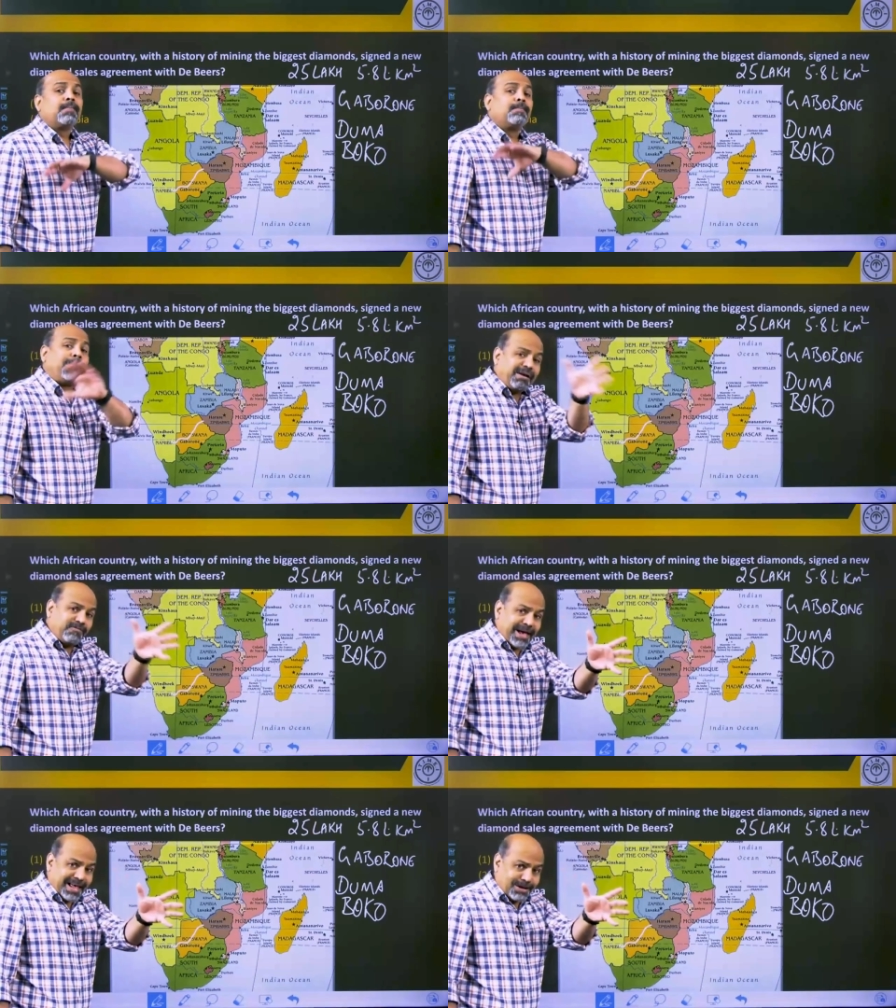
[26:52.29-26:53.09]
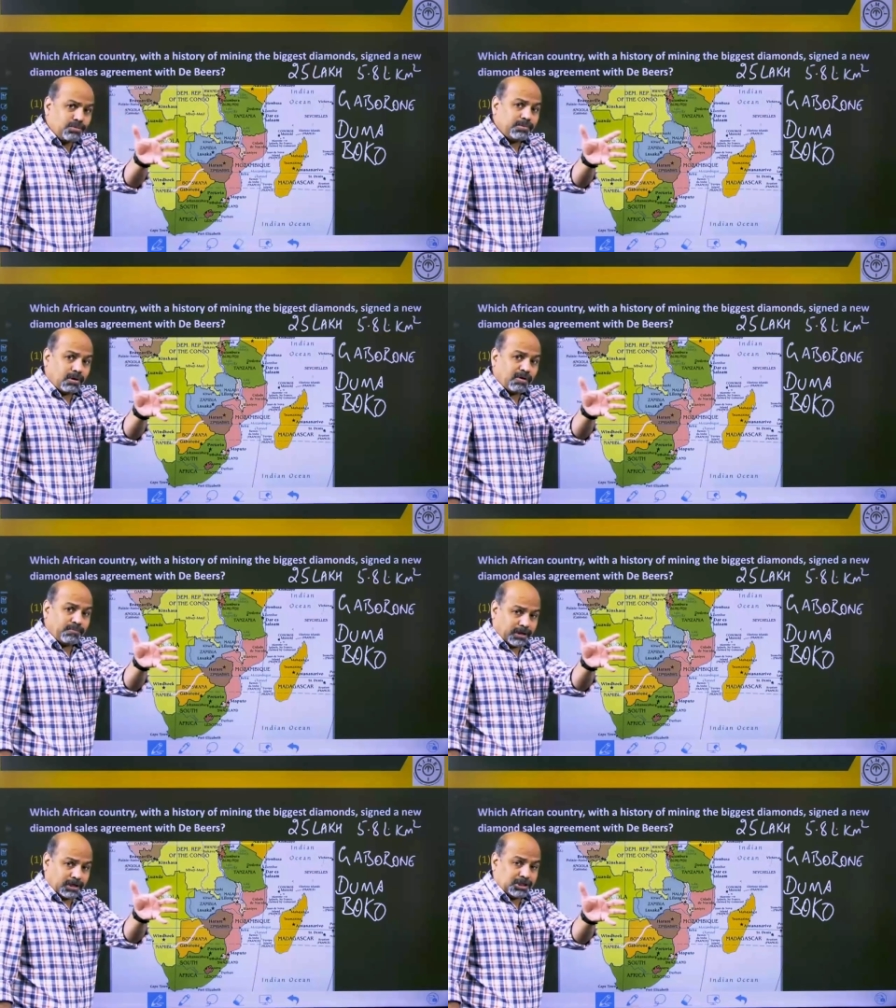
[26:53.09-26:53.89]
By value of
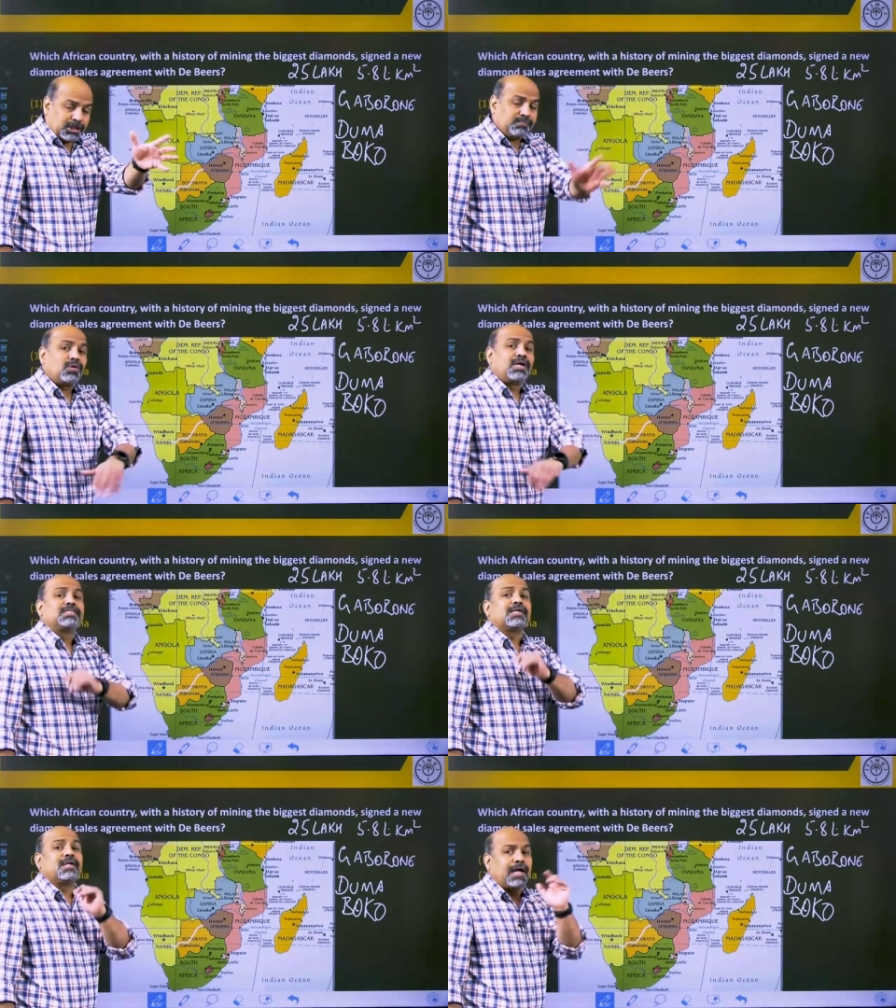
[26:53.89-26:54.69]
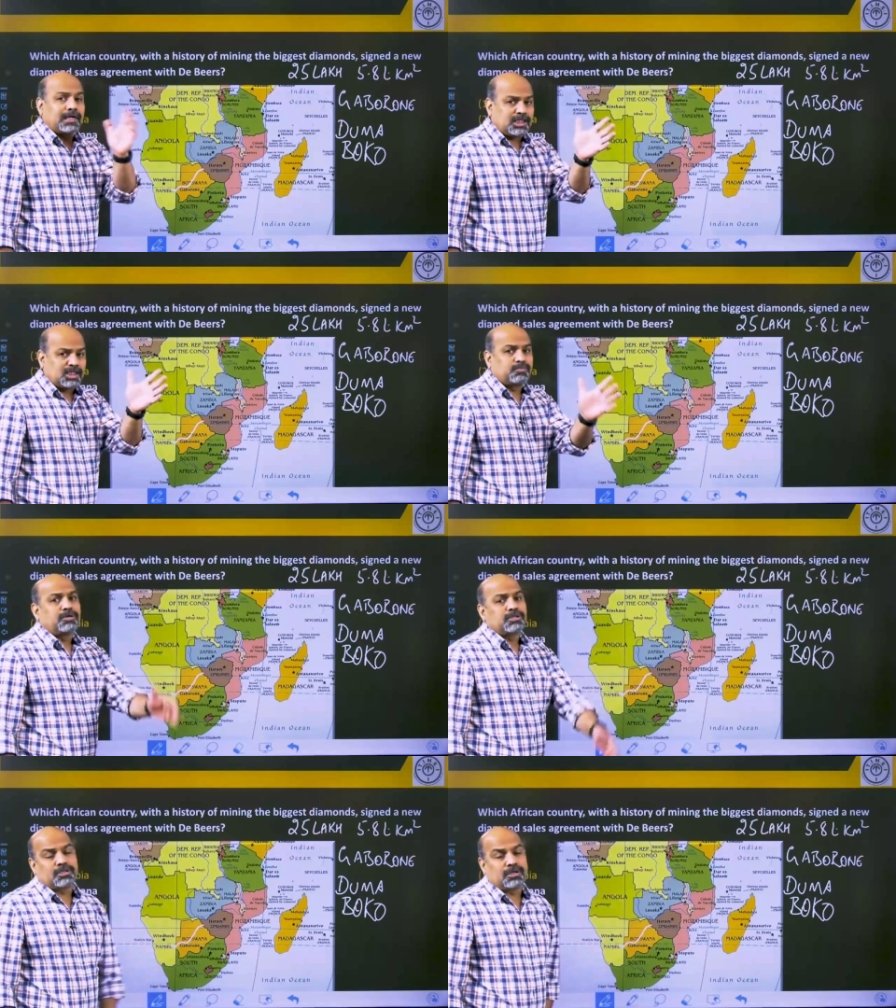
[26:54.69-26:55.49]
production, it's the largest
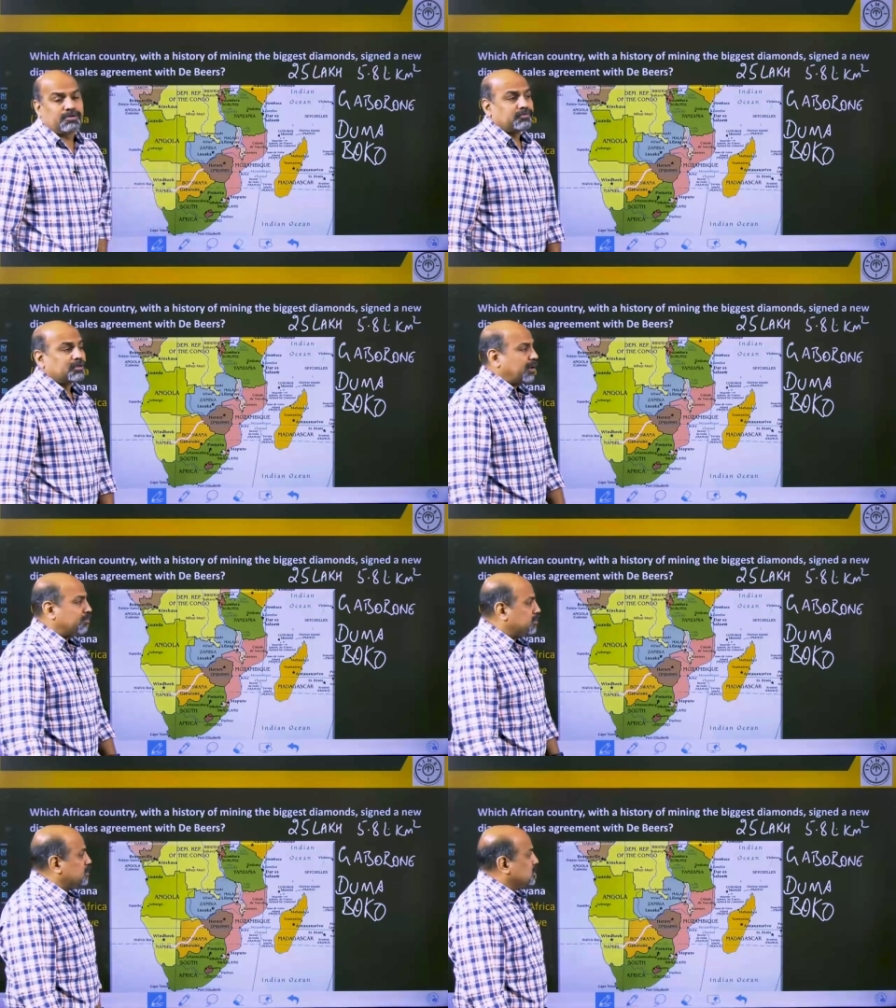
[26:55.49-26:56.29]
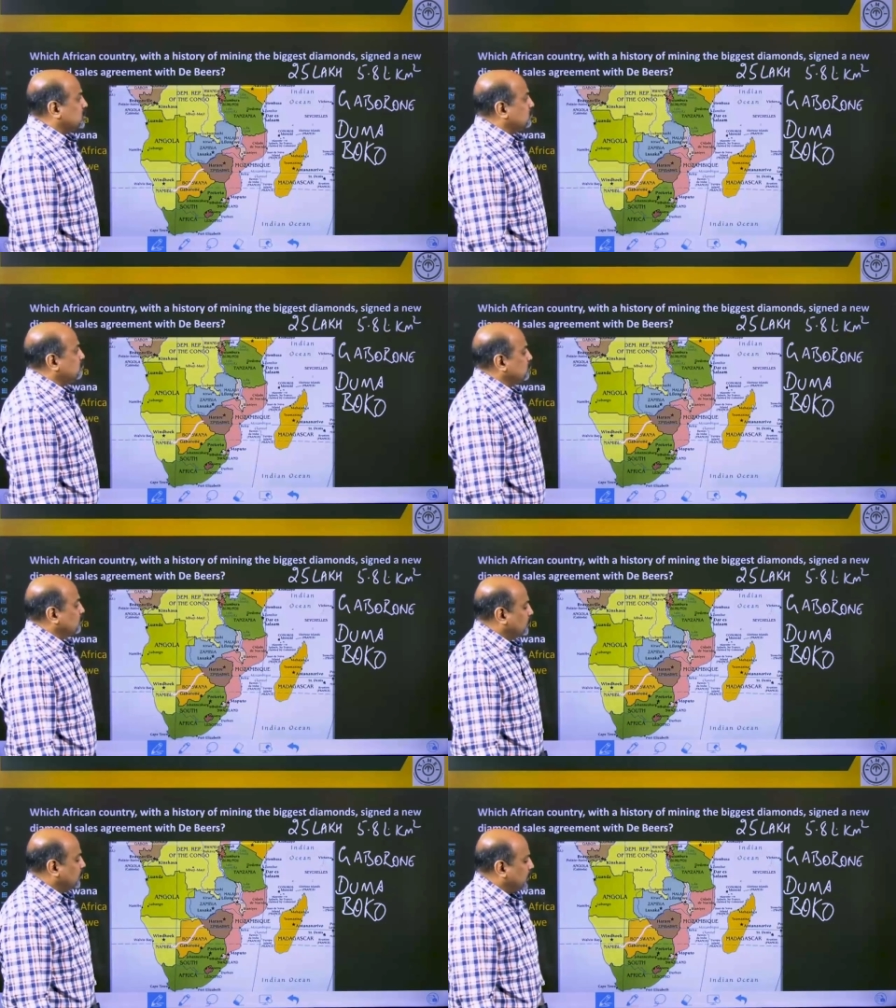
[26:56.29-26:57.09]
producer of diamonds.
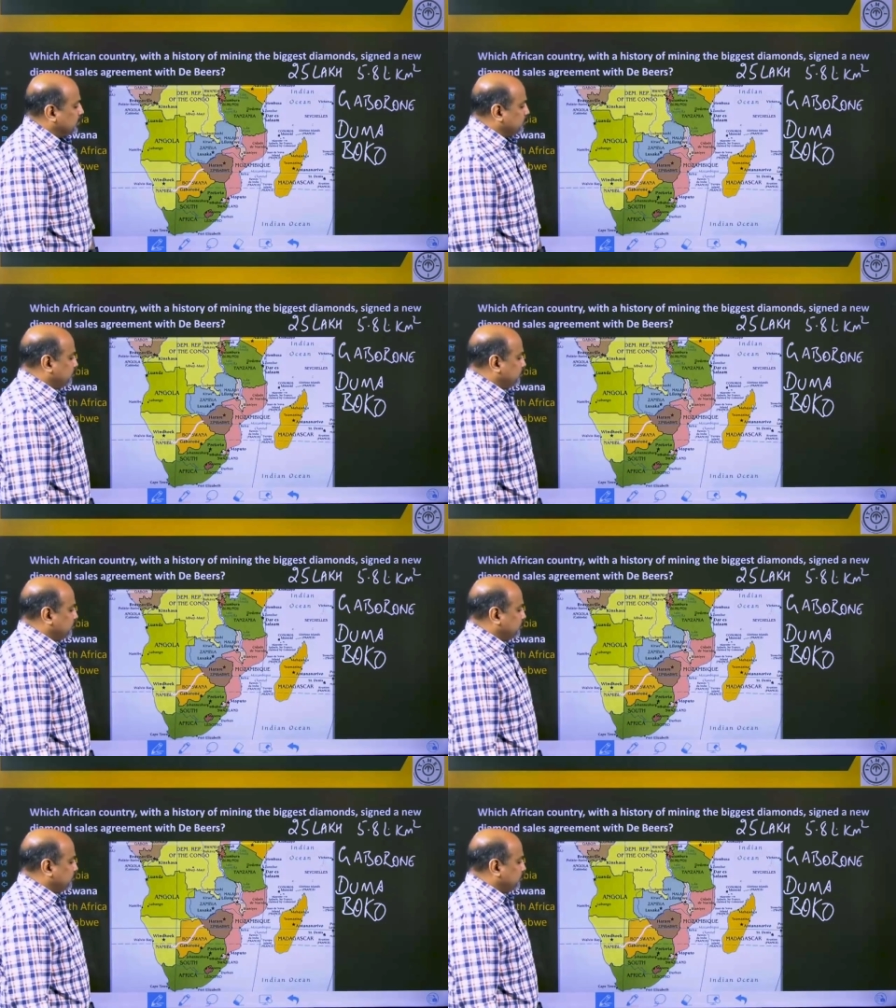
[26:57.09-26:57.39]
Yeah.